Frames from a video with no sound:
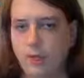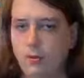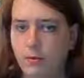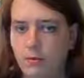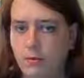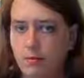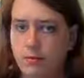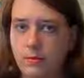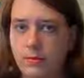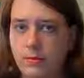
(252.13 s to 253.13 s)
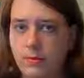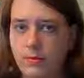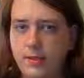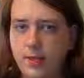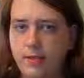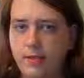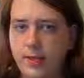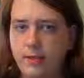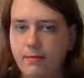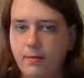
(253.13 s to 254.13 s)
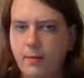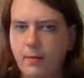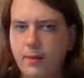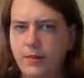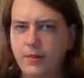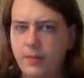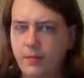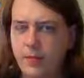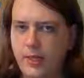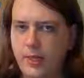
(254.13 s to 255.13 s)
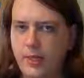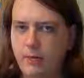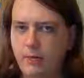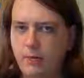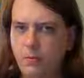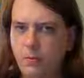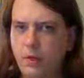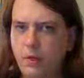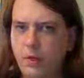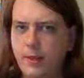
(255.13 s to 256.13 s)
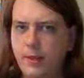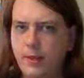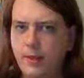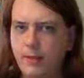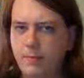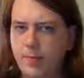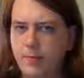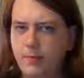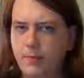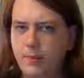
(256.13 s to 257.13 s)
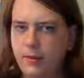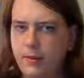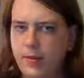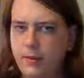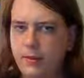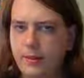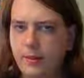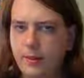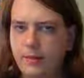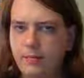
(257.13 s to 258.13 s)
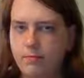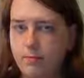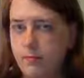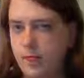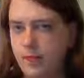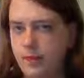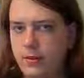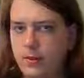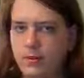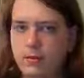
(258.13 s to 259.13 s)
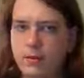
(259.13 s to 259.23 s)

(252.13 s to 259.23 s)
Or of course you'd see if they went somewhere that you expect them to, then you can